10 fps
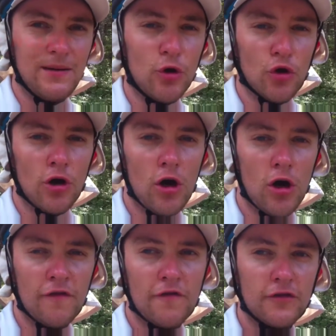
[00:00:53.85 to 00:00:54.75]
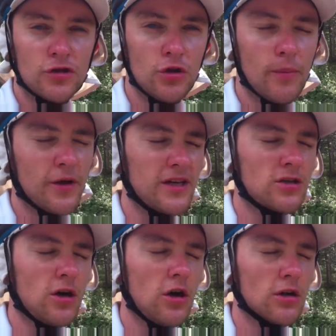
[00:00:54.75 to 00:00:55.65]
more north to a
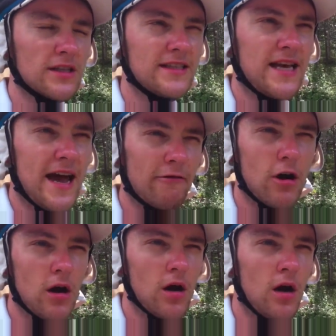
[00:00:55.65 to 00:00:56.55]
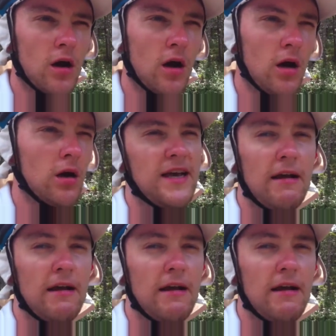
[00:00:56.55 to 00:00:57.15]
place called Tetra.